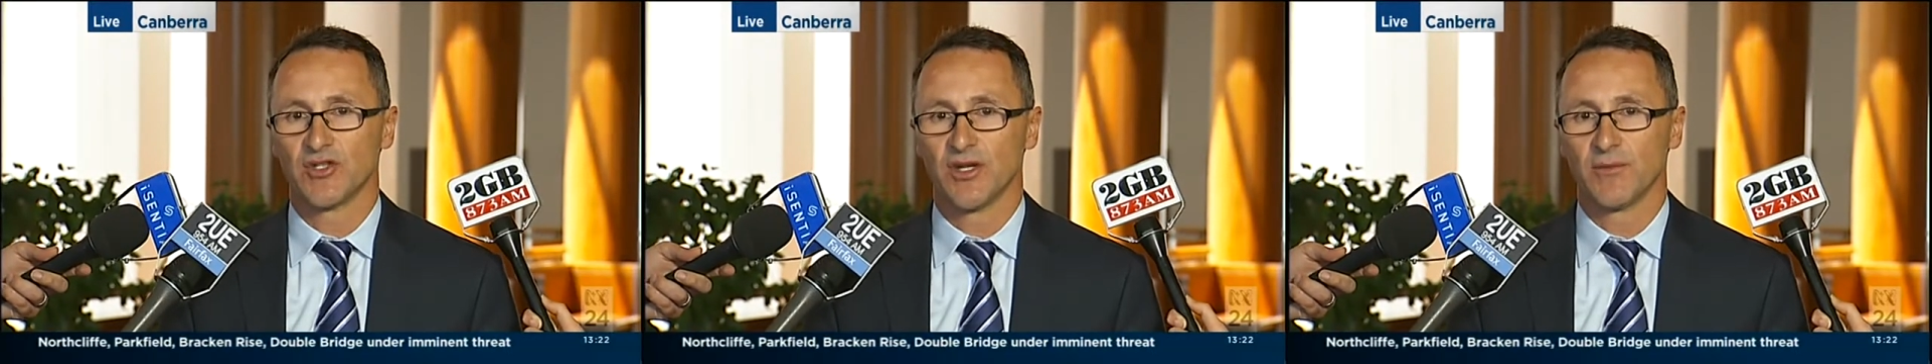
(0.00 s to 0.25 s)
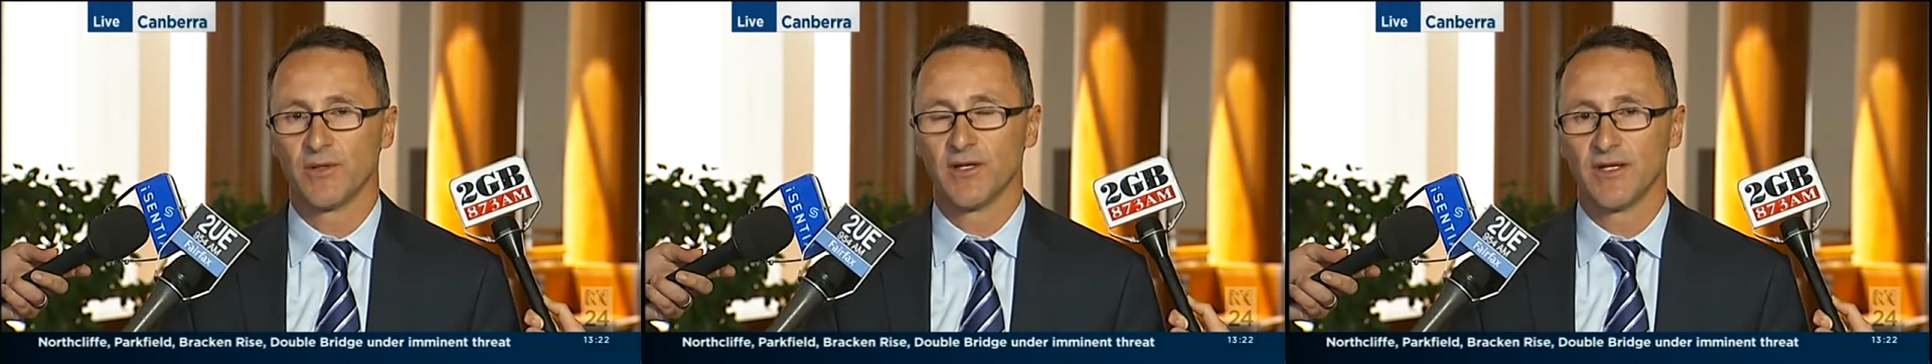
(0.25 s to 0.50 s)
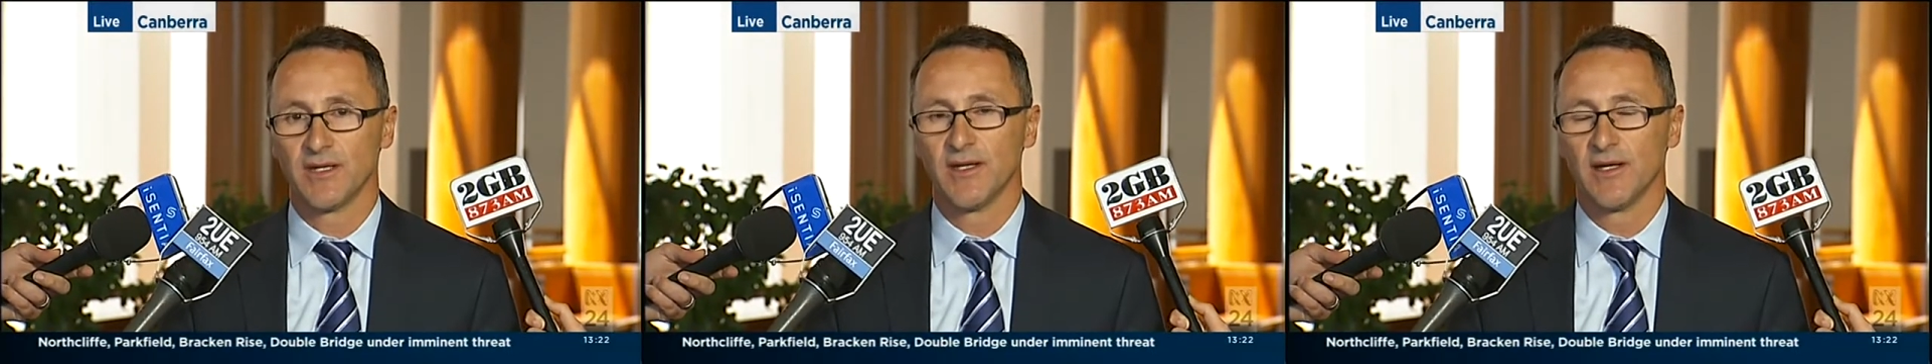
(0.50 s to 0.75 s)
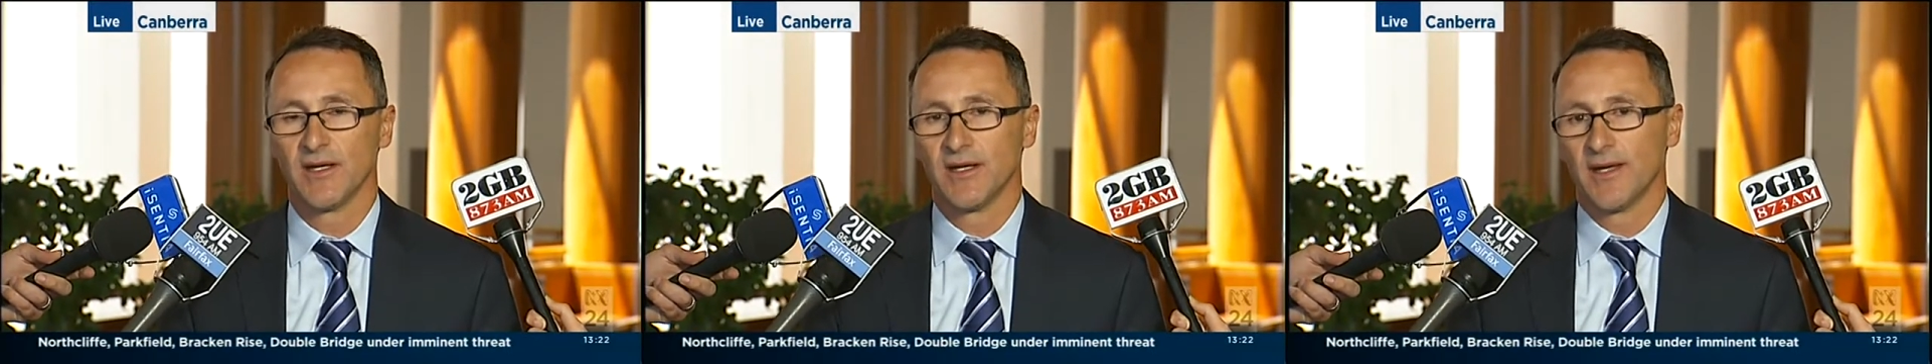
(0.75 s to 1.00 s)
GP.
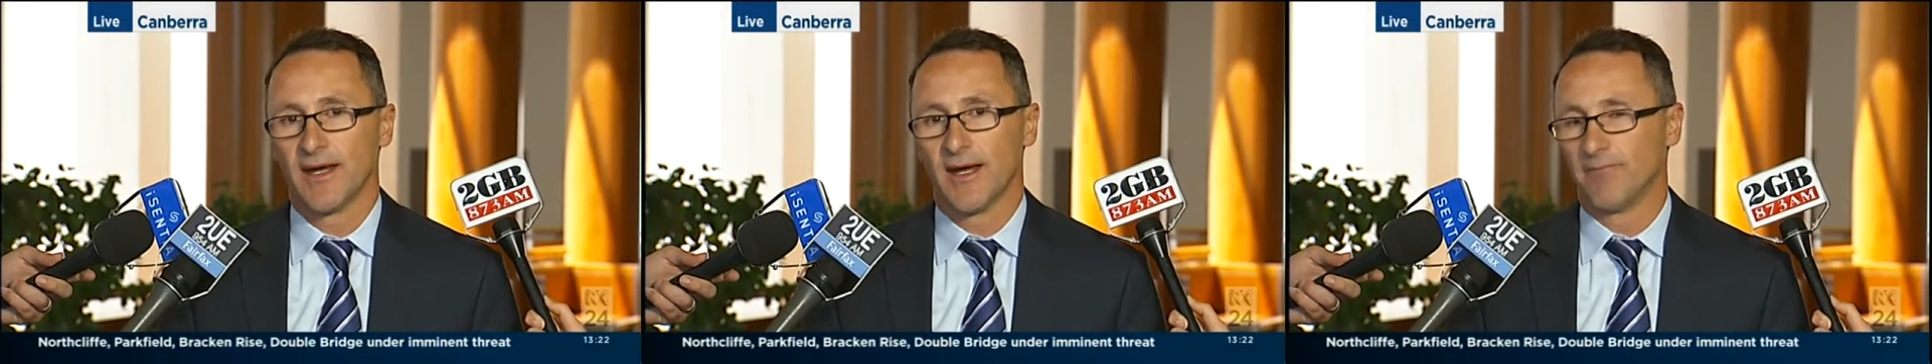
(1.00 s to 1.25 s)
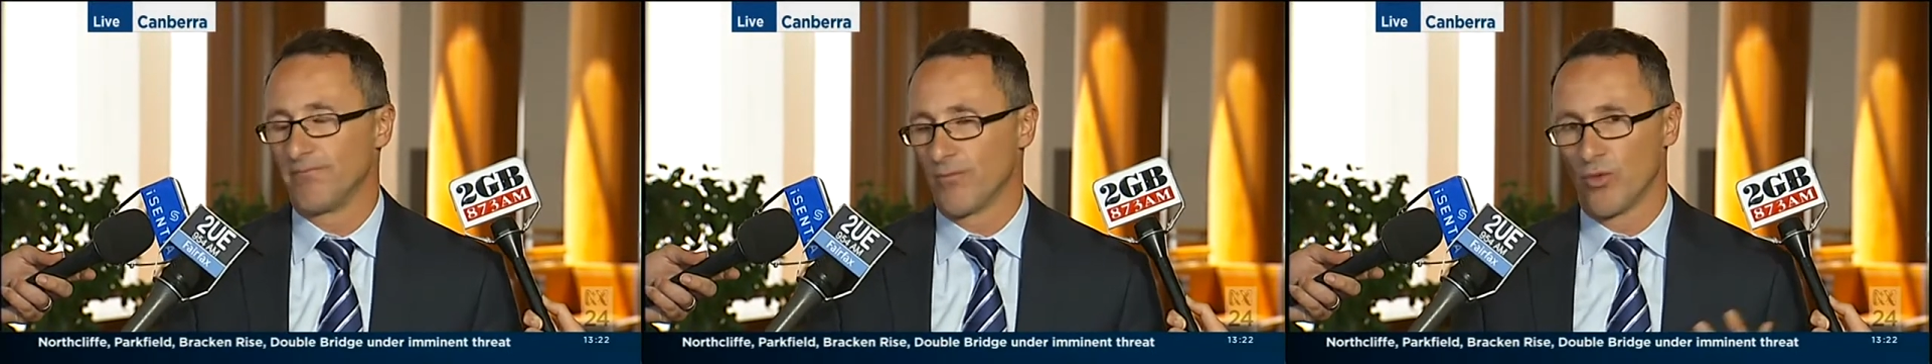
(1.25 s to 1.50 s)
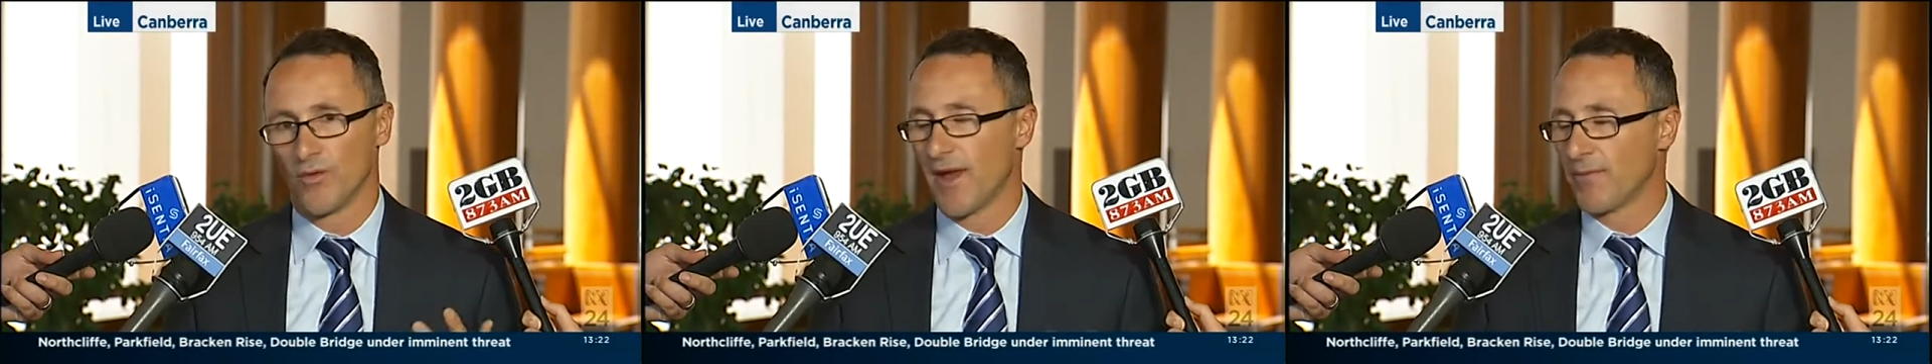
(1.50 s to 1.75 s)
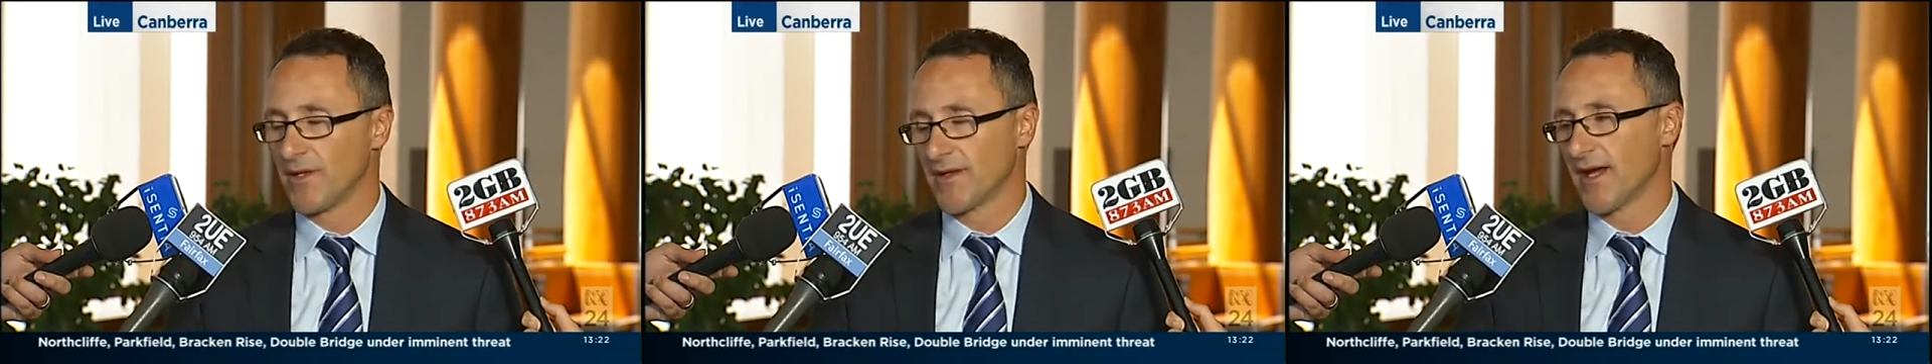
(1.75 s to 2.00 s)
More than
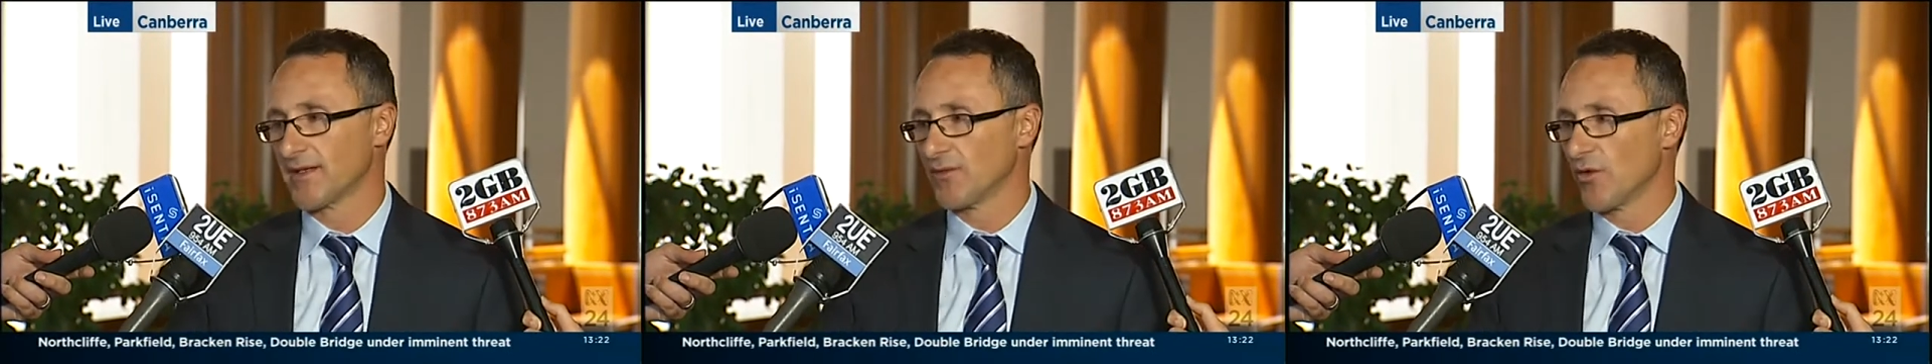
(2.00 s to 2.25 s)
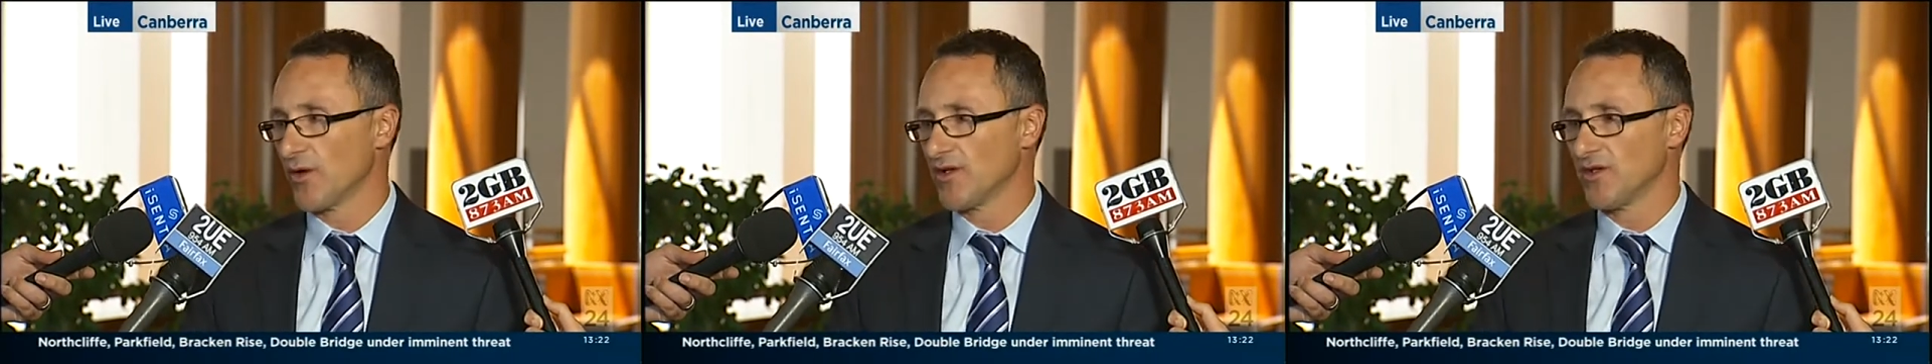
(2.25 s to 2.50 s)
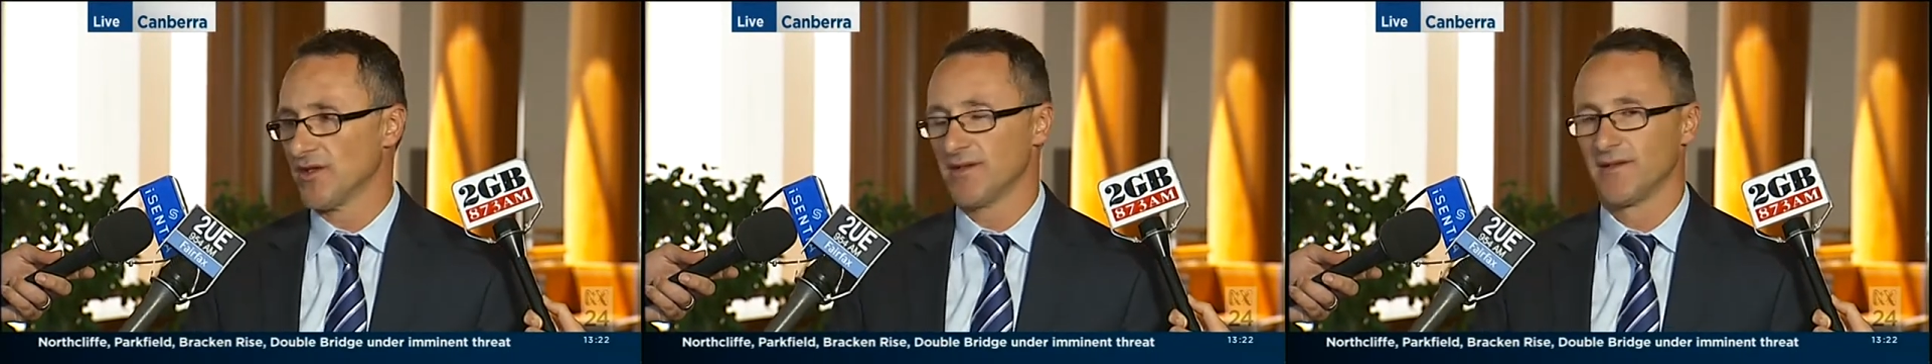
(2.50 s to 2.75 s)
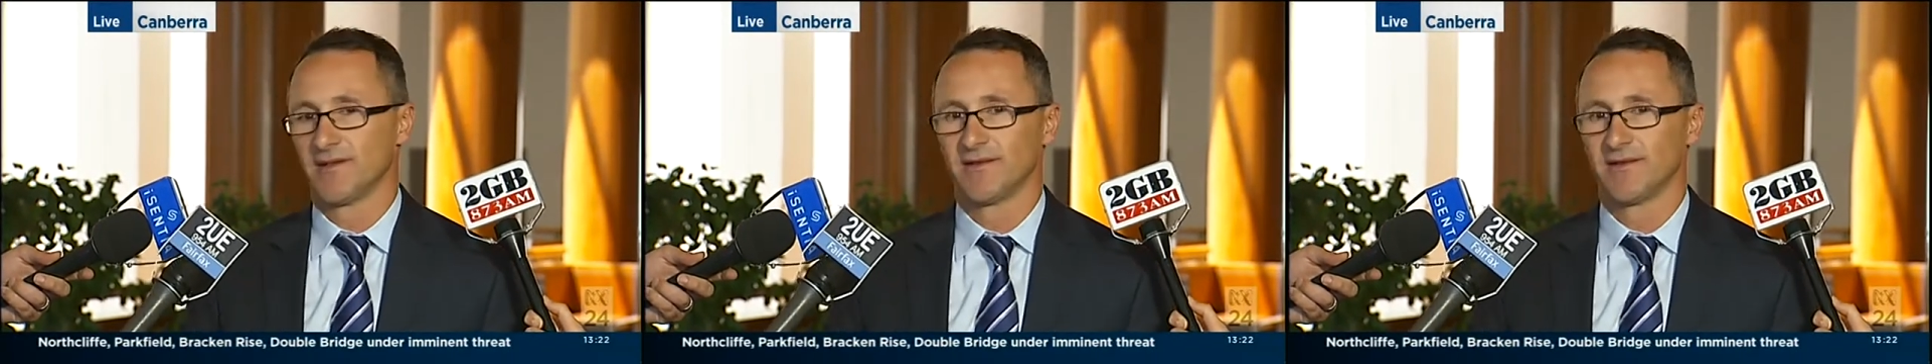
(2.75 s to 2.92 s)
happy to take some questions.